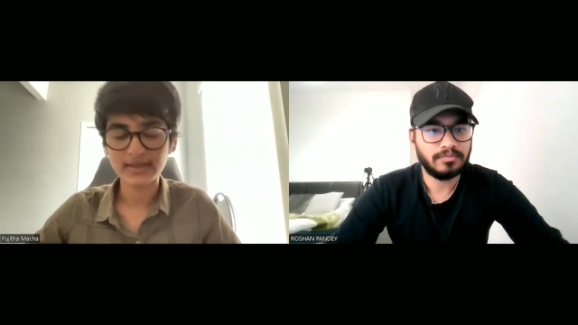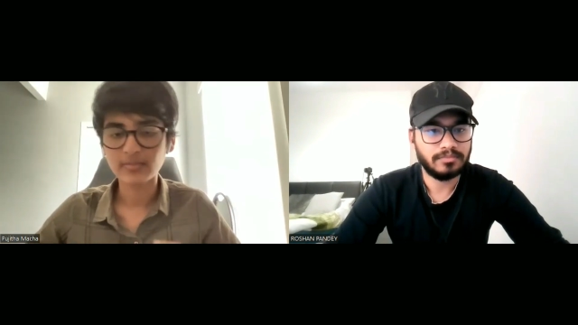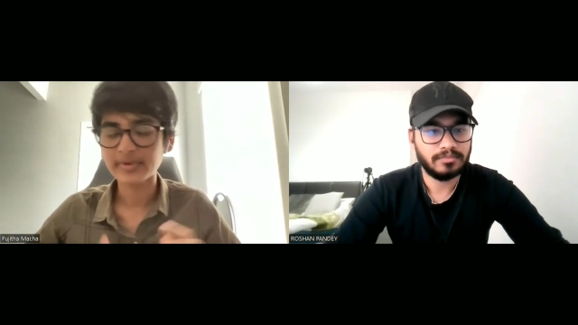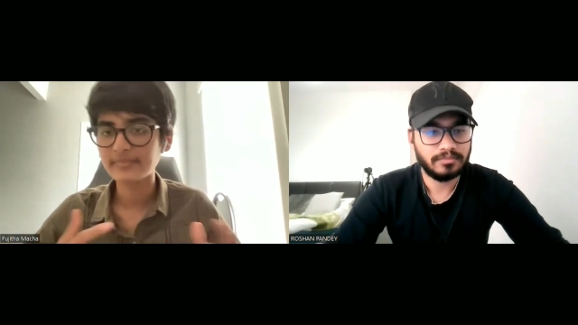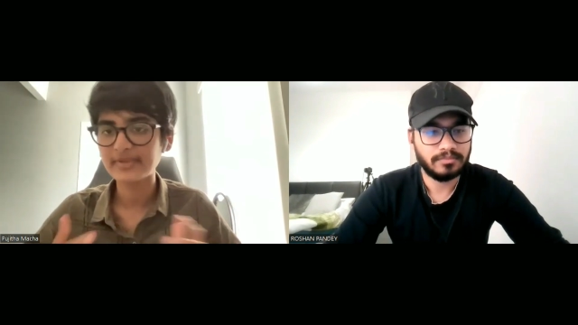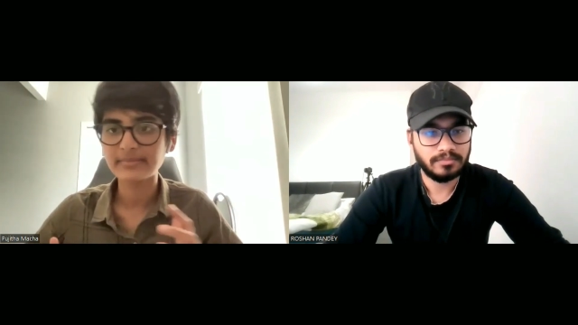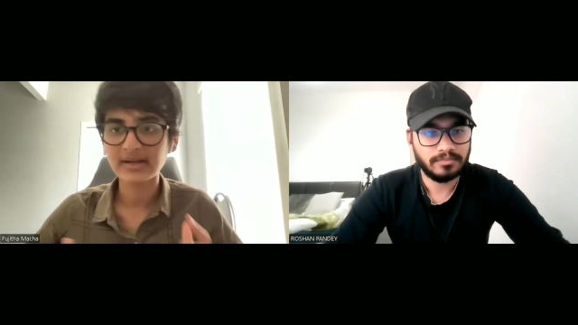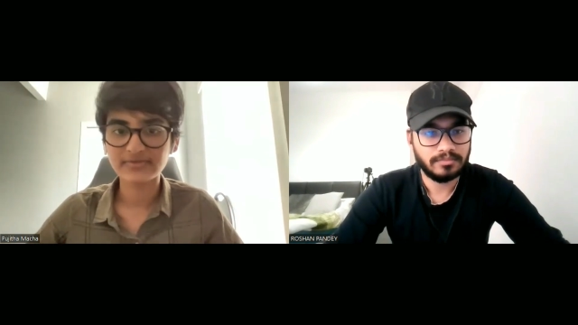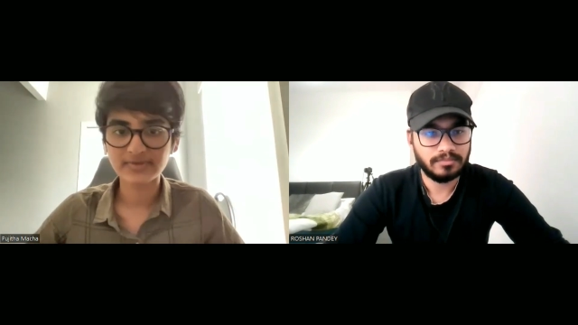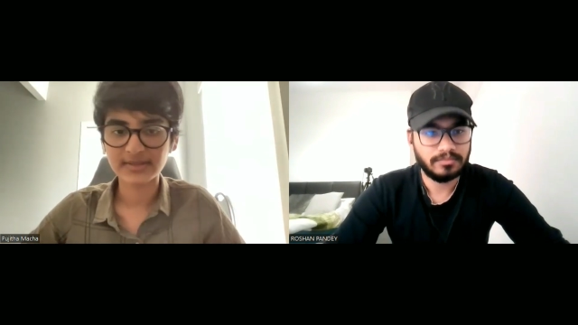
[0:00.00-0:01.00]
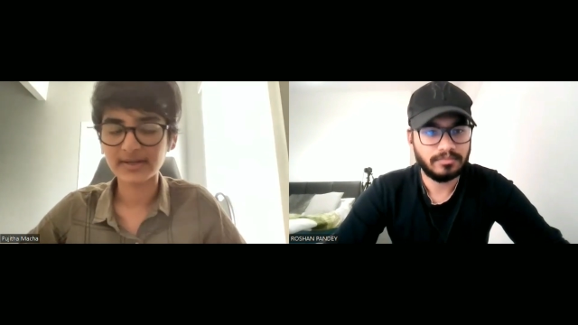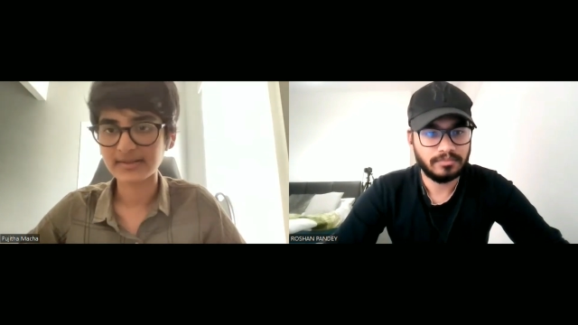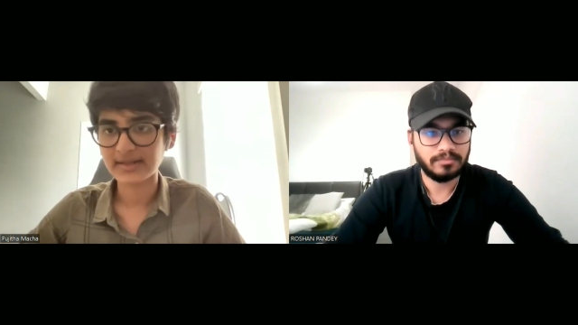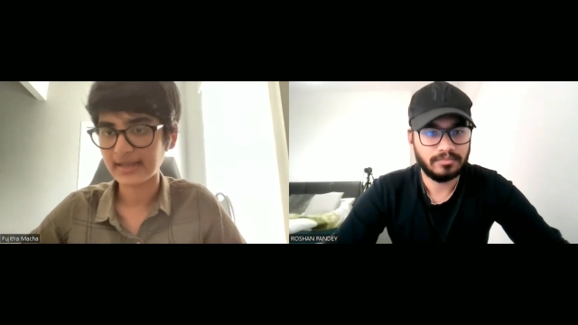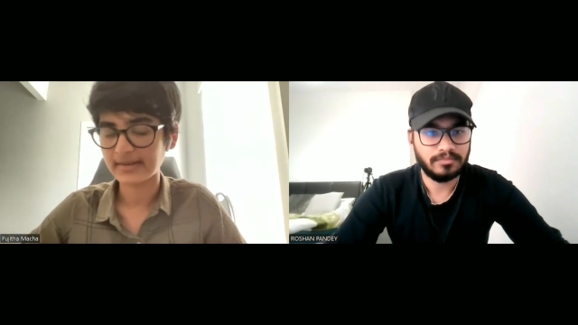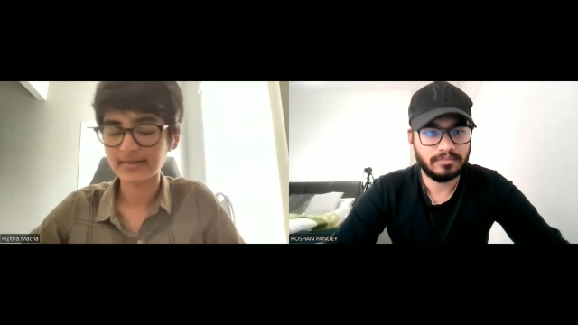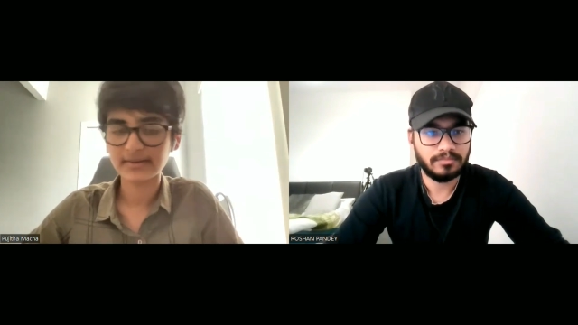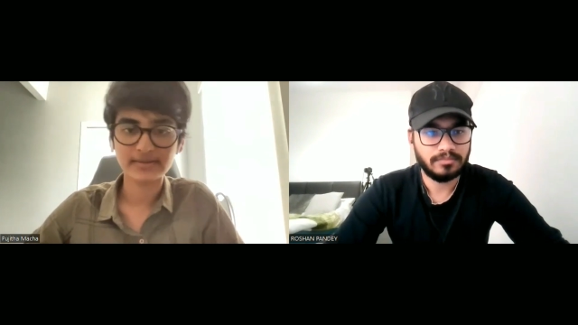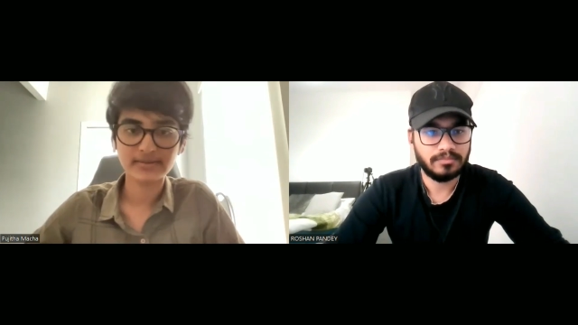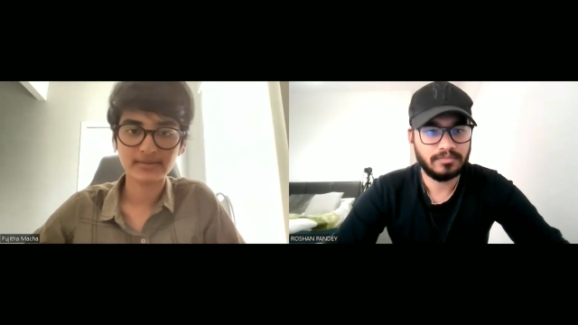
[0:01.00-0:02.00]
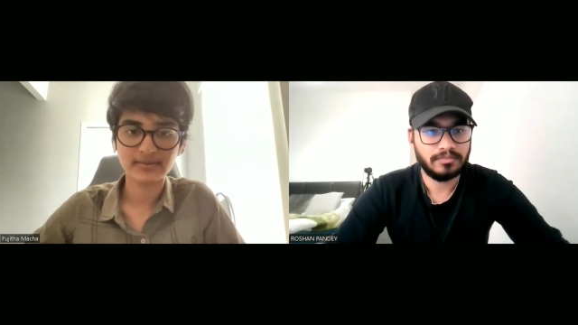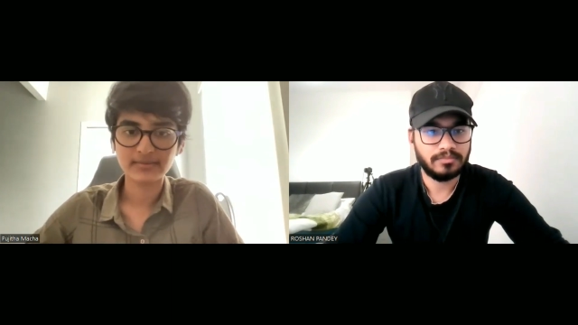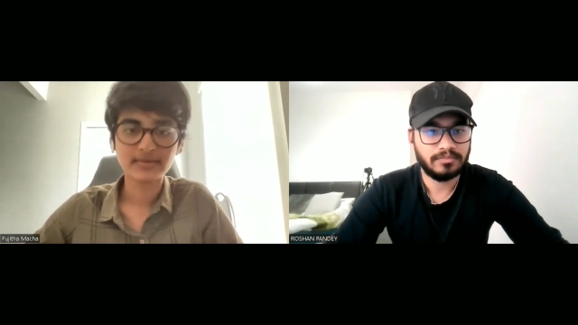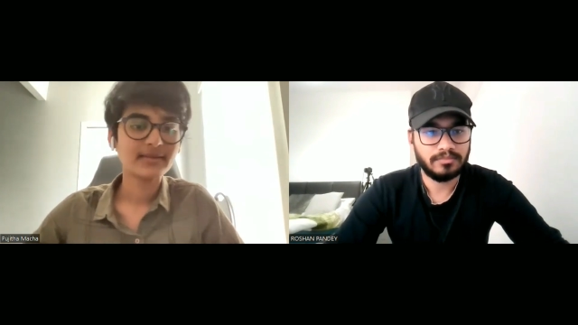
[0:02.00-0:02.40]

Speaker 1: opened up their branches here in canada and uh,